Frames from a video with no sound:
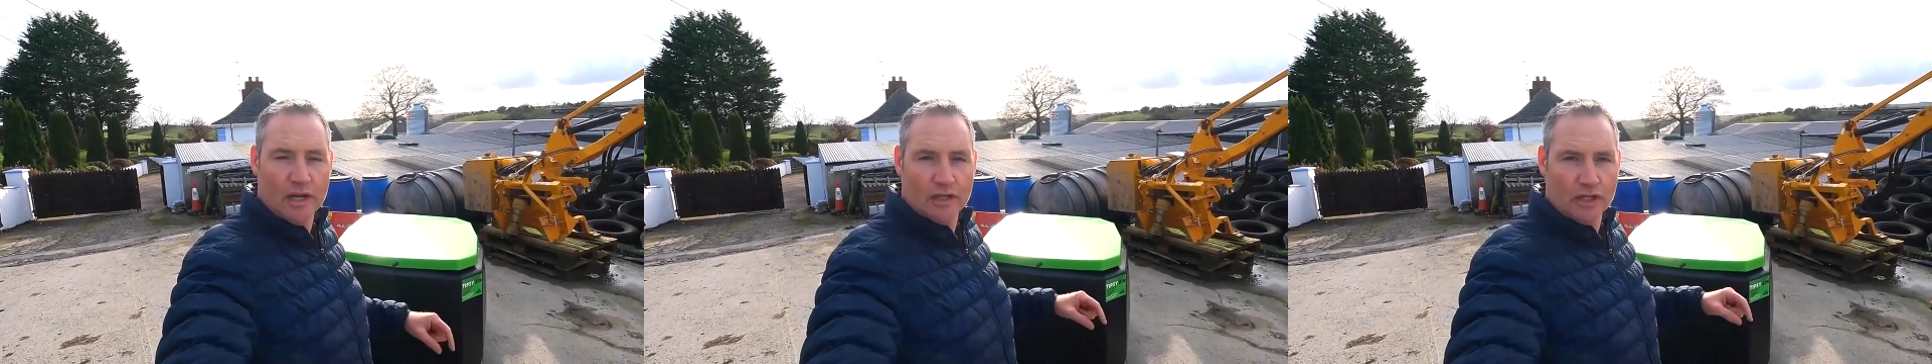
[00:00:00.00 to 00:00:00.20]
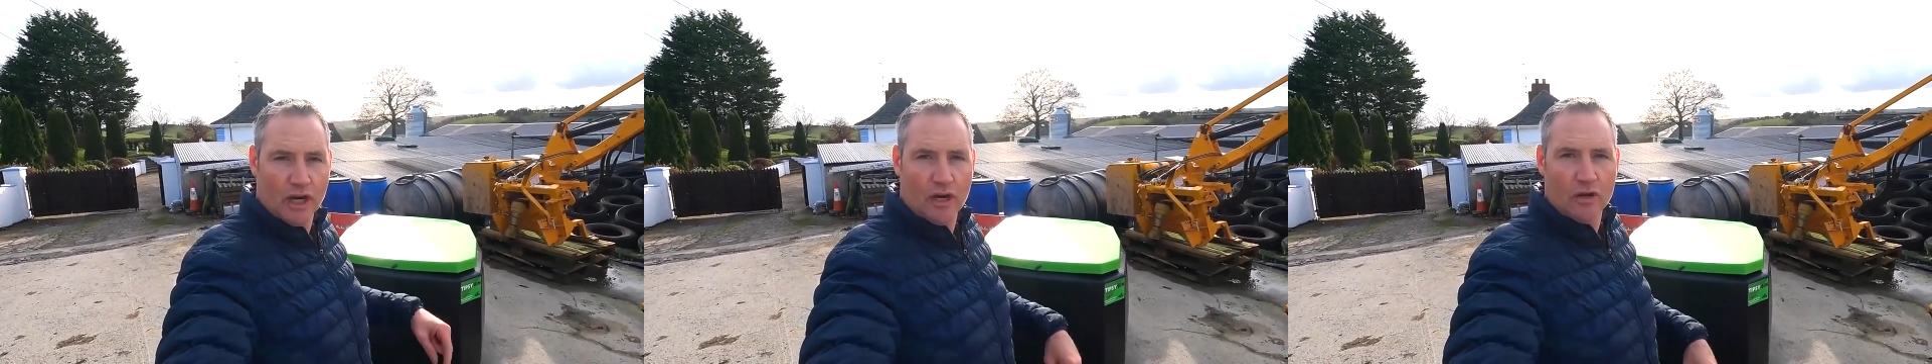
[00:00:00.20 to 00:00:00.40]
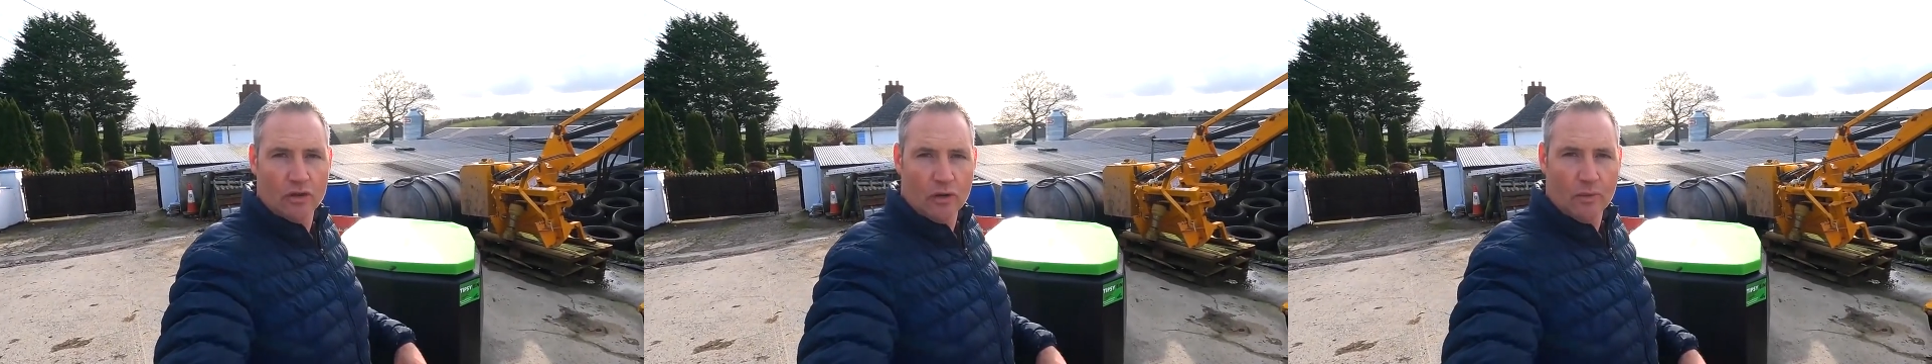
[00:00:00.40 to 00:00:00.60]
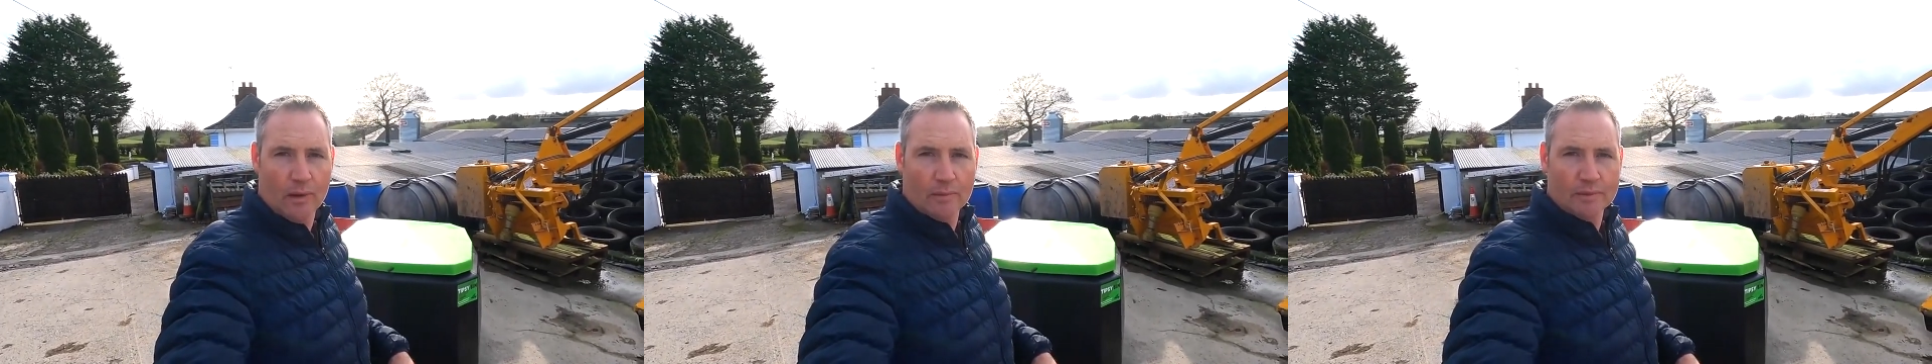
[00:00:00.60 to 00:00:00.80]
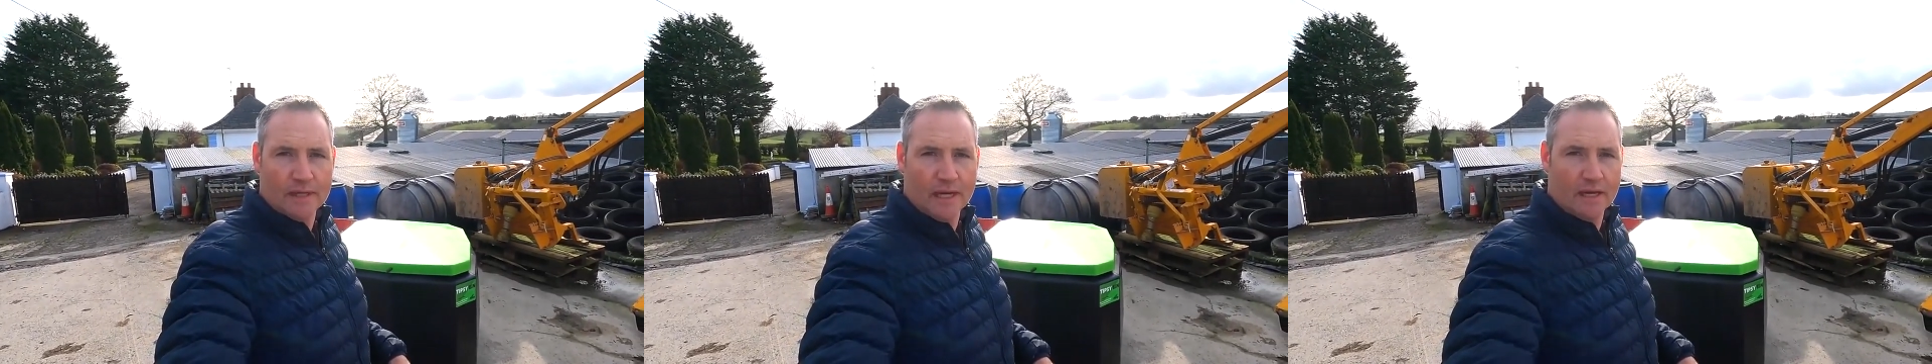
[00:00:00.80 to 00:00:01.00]
Check out their
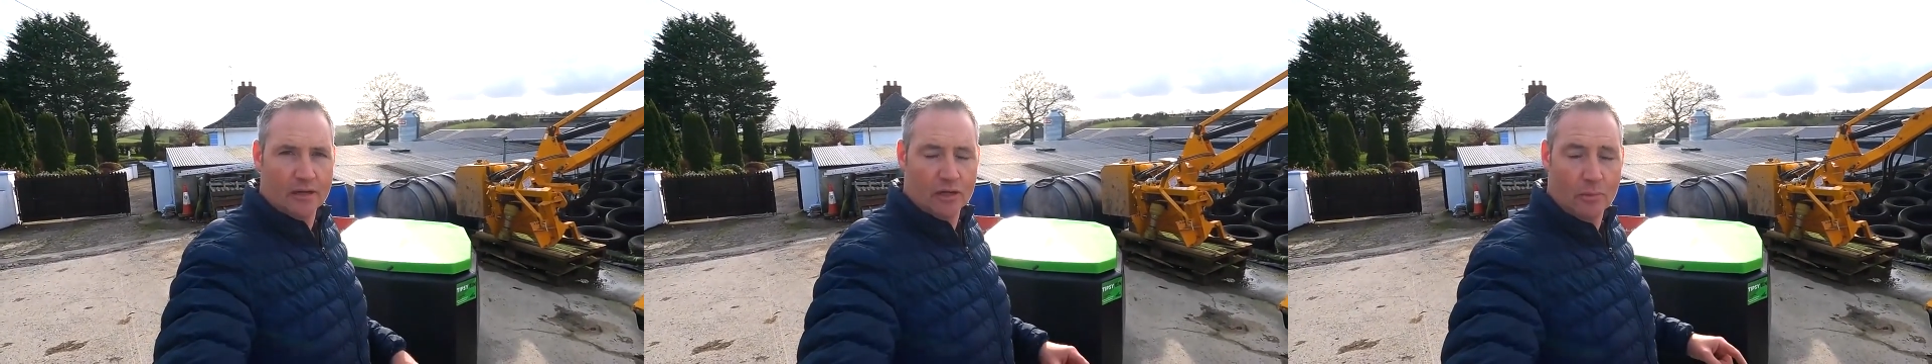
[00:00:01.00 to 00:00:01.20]
website at